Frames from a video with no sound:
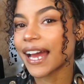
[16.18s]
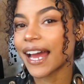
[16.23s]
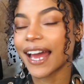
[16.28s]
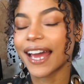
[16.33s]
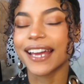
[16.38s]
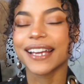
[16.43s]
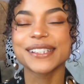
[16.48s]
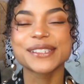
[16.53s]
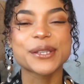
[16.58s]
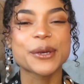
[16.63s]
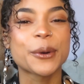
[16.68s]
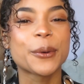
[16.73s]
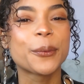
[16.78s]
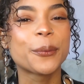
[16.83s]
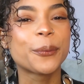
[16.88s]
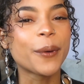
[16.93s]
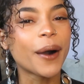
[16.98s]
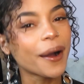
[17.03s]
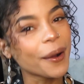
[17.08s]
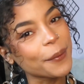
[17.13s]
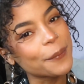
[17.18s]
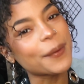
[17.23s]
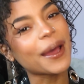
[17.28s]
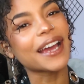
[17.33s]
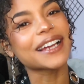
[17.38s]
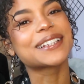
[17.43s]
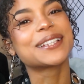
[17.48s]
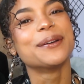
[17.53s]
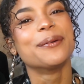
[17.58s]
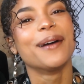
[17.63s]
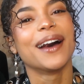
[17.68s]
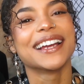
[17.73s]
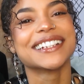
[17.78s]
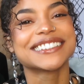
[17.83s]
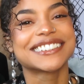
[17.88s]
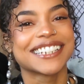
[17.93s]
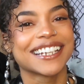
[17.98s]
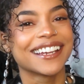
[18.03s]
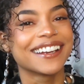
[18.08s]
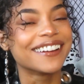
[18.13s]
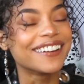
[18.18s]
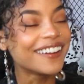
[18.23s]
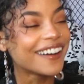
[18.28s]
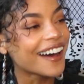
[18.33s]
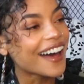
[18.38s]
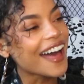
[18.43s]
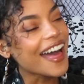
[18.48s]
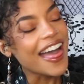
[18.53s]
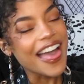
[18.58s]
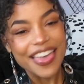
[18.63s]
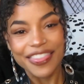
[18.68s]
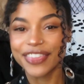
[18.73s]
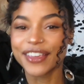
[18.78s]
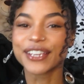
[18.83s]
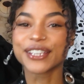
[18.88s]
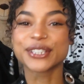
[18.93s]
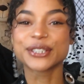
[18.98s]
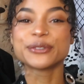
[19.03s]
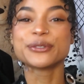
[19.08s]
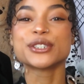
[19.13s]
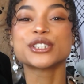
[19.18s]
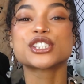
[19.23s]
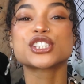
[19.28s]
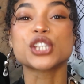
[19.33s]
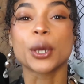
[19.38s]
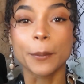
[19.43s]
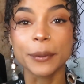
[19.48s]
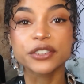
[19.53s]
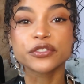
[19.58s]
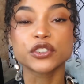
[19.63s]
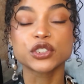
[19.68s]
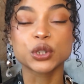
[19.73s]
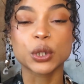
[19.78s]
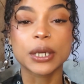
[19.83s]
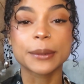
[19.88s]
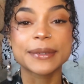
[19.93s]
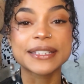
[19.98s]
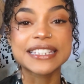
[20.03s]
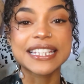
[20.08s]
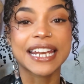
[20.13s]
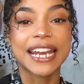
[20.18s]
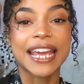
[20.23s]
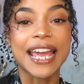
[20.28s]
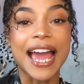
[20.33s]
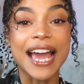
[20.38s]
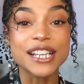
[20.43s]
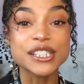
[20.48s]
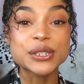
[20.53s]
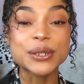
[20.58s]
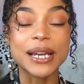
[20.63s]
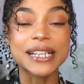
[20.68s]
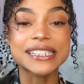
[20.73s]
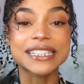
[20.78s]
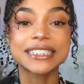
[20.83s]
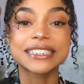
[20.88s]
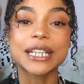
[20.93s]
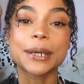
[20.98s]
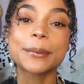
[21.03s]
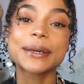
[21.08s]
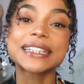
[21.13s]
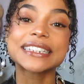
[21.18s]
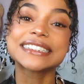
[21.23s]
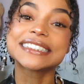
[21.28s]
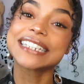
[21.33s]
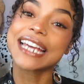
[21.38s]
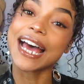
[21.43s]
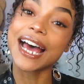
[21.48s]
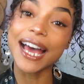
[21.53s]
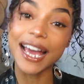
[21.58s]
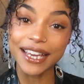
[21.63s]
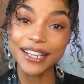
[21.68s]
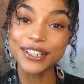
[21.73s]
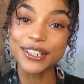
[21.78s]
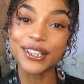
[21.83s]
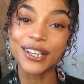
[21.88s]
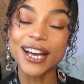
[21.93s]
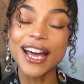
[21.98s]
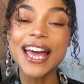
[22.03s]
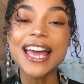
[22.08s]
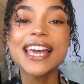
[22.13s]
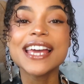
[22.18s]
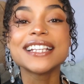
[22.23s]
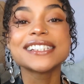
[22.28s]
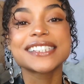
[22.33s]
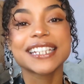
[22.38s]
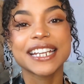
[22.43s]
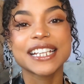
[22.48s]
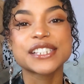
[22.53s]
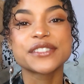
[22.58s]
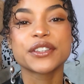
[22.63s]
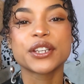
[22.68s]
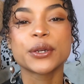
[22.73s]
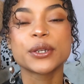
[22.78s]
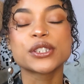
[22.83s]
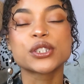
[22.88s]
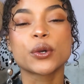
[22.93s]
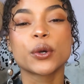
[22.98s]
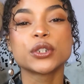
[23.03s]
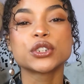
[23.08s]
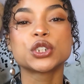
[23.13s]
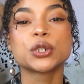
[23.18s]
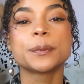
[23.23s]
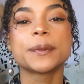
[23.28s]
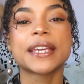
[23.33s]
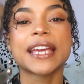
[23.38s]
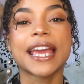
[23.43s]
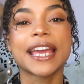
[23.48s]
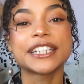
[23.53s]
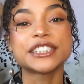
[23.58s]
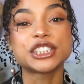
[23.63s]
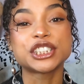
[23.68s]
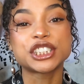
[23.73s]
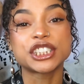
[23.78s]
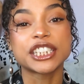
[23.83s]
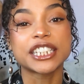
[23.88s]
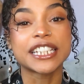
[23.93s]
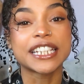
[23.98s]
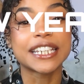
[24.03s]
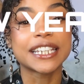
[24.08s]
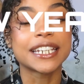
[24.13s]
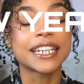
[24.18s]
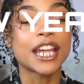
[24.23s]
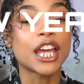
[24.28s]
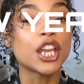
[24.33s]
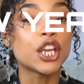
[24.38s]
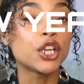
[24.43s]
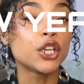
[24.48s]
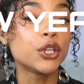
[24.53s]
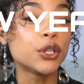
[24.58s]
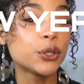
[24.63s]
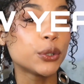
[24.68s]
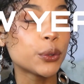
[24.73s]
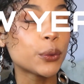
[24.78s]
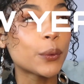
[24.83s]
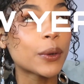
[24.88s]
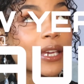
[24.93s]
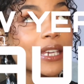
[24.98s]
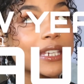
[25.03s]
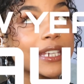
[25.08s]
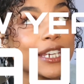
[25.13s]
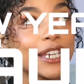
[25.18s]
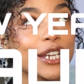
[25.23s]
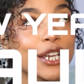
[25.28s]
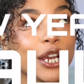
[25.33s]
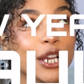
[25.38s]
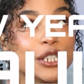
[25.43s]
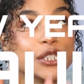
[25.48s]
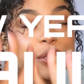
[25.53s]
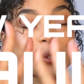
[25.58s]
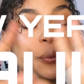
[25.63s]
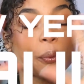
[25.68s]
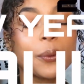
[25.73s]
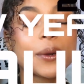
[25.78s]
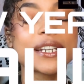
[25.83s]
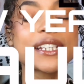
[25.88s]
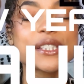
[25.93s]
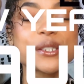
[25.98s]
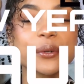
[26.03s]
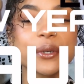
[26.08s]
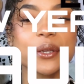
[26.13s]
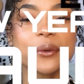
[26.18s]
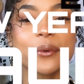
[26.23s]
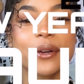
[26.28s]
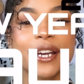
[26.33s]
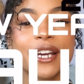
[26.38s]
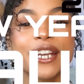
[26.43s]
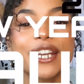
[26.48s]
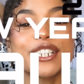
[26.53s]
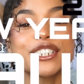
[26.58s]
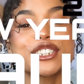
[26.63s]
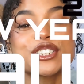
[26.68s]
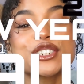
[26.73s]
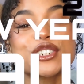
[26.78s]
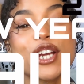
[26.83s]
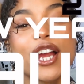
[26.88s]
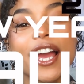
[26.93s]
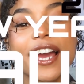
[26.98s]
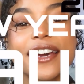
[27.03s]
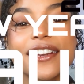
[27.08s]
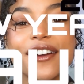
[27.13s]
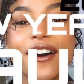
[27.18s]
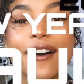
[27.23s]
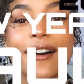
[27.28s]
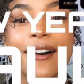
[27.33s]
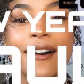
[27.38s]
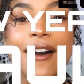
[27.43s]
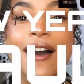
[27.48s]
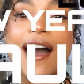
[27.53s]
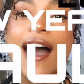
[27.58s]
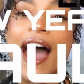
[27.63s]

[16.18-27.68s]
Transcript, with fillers: Guys, welcome back to my channel. Thank you so much for joining me today. As you guys can tell by the title, today's video is going to be a Shein New Year 2021 try on haul.